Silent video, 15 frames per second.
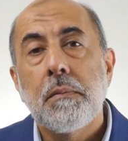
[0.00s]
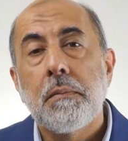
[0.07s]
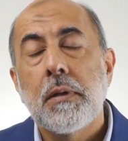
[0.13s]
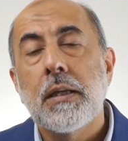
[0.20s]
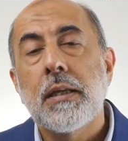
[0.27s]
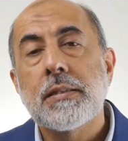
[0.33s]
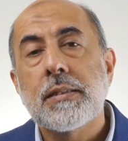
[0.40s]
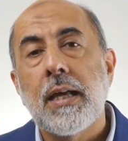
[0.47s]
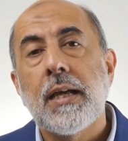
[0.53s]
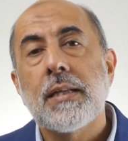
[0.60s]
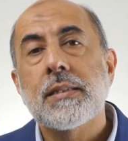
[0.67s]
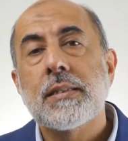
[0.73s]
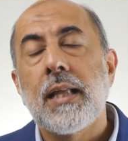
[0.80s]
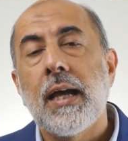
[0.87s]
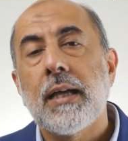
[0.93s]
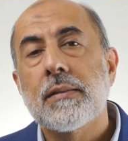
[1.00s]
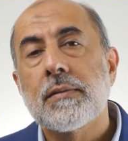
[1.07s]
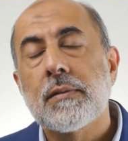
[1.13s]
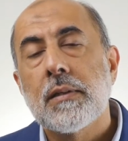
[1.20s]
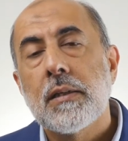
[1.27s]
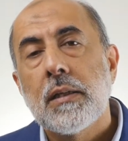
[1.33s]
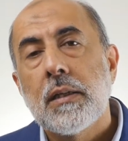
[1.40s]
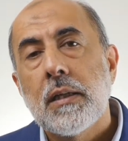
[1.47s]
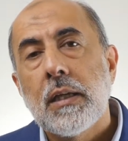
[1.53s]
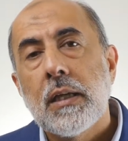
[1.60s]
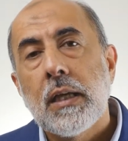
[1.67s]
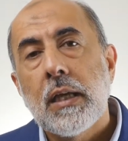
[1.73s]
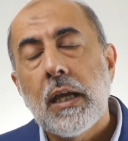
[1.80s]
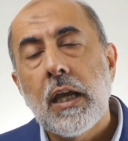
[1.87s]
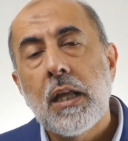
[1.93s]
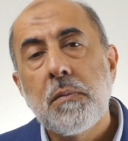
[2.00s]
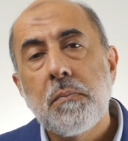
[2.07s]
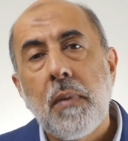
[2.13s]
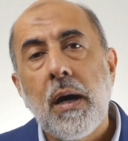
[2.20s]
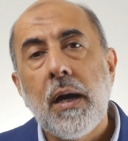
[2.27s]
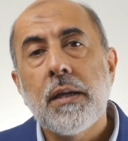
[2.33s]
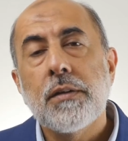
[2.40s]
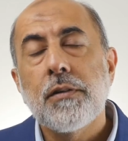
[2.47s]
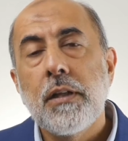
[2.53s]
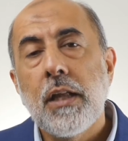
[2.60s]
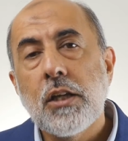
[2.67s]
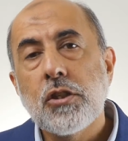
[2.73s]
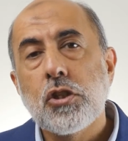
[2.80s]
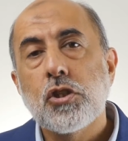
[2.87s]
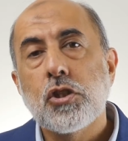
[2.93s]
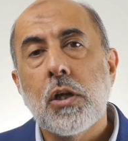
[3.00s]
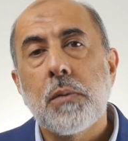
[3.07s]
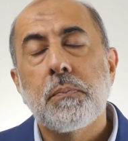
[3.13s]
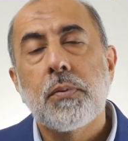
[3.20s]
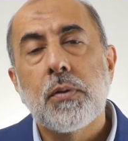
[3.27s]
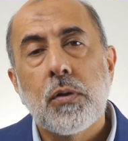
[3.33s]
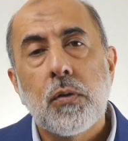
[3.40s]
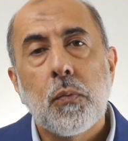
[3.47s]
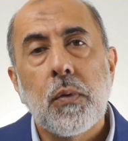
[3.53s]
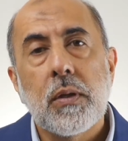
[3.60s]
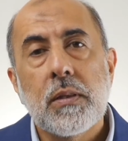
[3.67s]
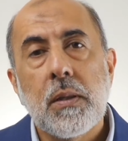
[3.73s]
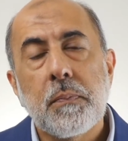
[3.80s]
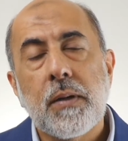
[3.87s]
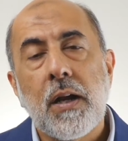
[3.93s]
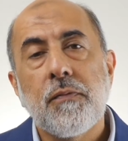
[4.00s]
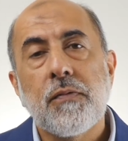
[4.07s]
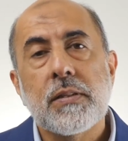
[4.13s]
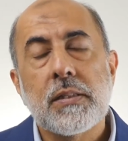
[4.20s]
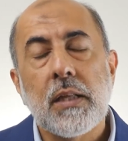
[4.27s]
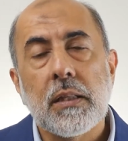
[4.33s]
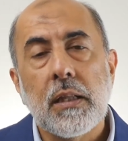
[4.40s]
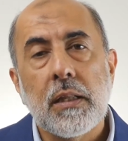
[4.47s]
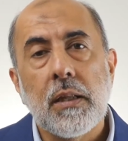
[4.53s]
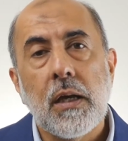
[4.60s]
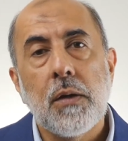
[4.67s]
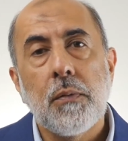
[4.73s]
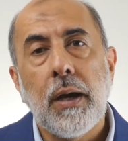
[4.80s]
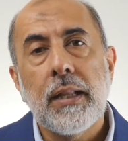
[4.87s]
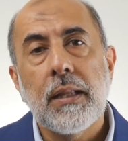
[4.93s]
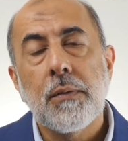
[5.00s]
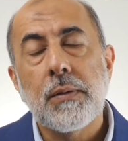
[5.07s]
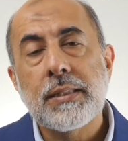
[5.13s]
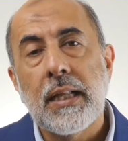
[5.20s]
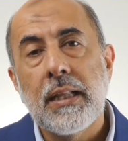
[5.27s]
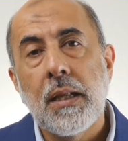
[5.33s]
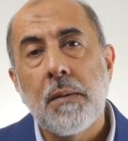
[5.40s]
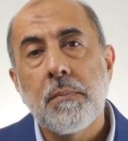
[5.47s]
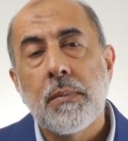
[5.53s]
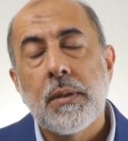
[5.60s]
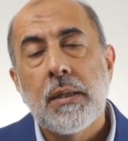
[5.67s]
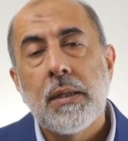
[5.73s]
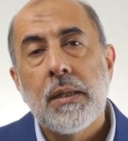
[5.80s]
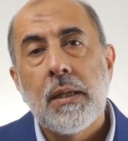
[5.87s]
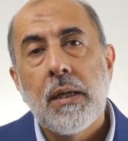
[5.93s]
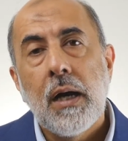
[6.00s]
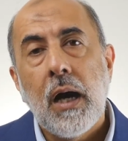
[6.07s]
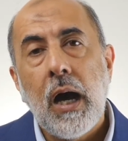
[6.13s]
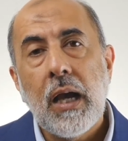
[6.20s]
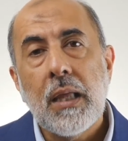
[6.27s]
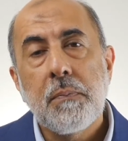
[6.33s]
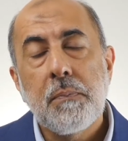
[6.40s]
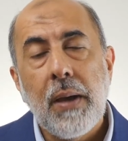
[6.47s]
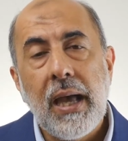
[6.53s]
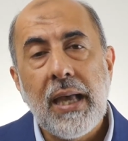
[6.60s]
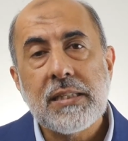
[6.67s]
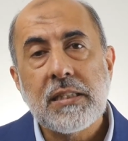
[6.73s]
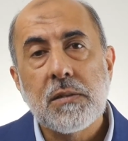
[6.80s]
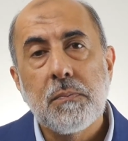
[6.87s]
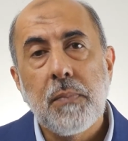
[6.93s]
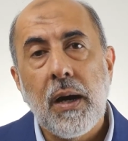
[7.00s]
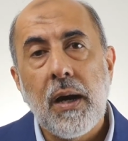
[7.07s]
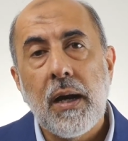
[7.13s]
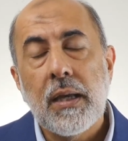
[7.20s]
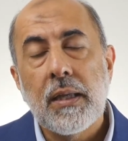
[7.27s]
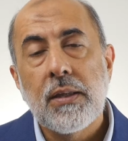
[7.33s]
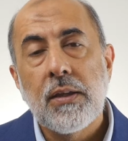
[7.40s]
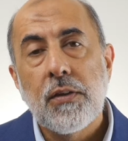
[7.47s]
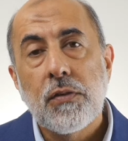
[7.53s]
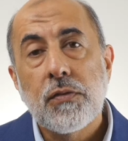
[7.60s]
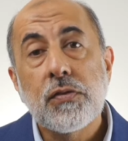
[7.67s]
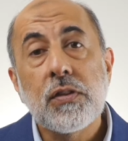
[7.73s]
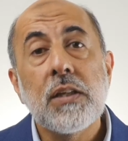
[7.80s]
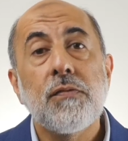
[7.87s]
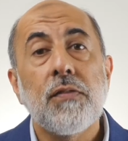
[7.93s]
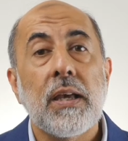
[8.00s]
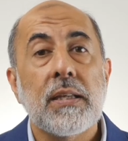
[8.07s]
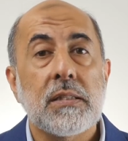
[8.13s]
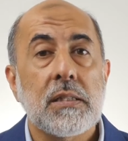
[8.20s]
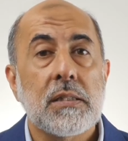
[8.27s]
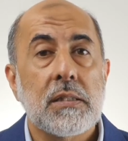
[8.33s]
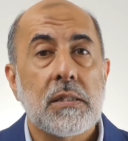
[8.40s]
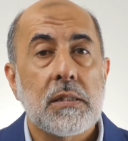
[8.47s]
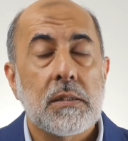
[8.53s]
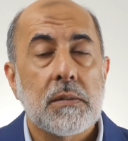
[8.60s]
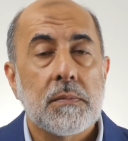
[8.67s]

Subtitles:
he says that in my relationship with the Prophet sallallahu alaihi wasallam, I passed by 3 phases.